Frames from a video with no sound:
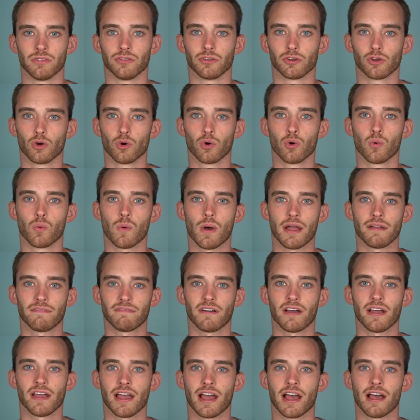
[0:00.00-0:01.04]
The Google
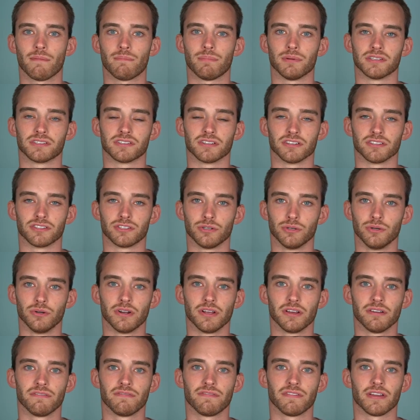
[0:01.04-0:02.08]
Wi-Fi app is
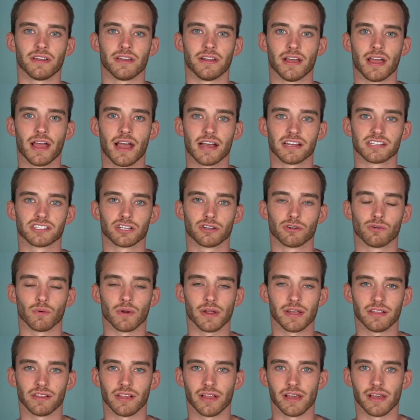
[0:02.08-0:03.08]
intuitive and it has a great